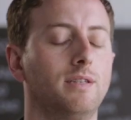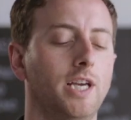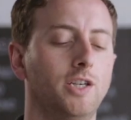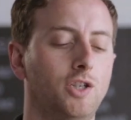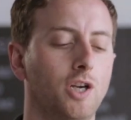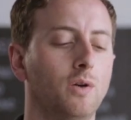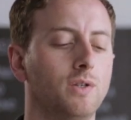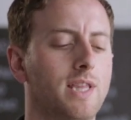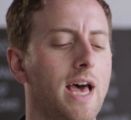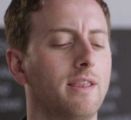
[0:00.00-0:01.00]
it
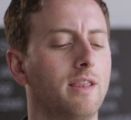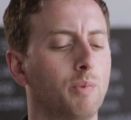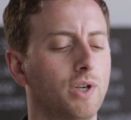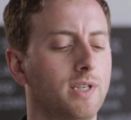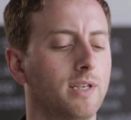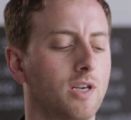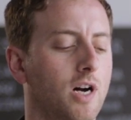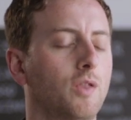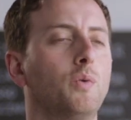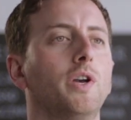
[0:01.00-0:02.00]
shows that the barista has
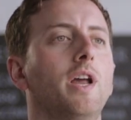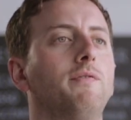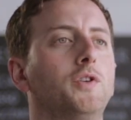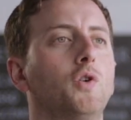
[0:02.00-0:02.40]
gone through enough